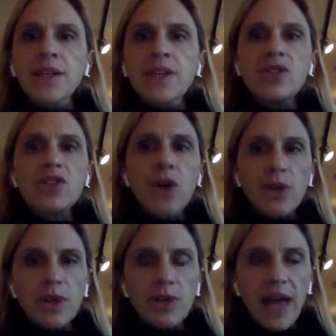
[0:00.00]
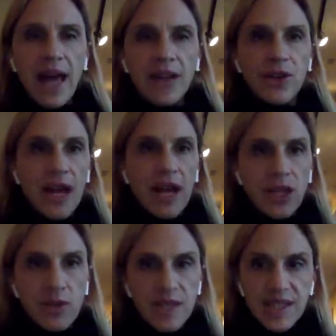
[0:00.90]
You just go to your calendar
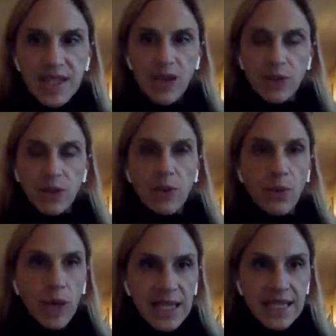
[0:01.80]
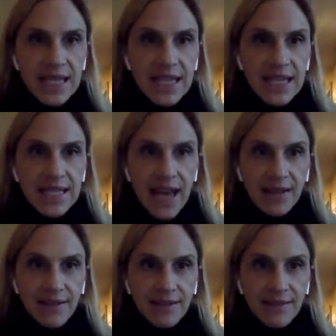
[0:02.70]
and you schedule it. What needs to get
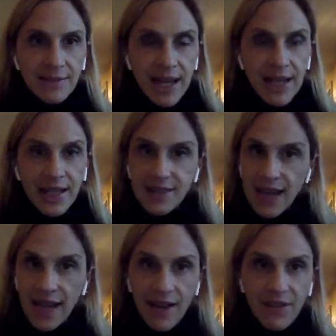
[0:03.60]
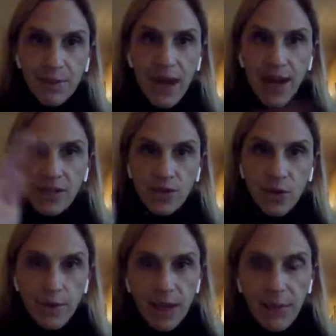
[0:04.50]
done, right? It's got to have impact
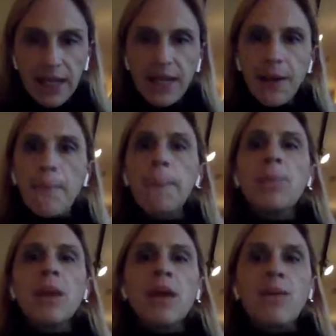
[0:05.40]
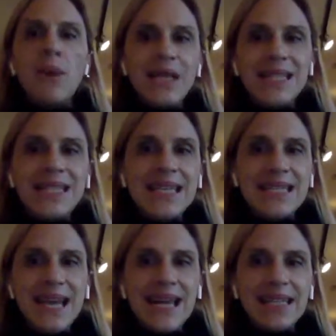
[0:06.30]
or make money. What needs to
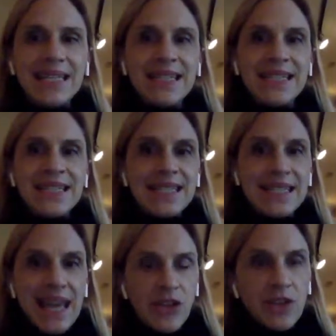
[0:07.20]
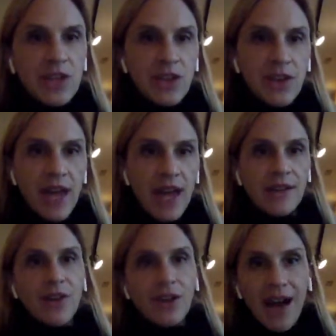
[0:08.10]
get done, schedule it in your
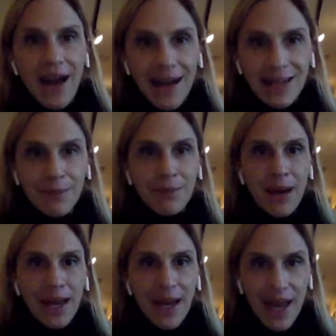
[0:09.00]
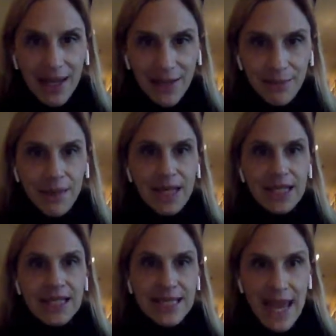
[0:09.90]
calendar, item by item,
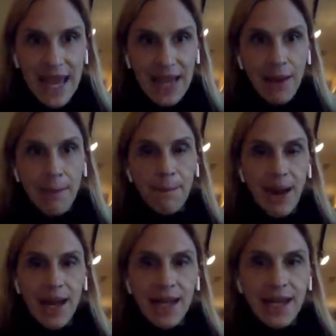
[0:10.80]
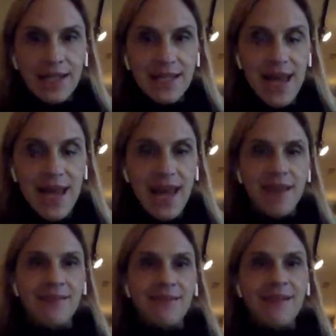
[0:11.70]
day by day.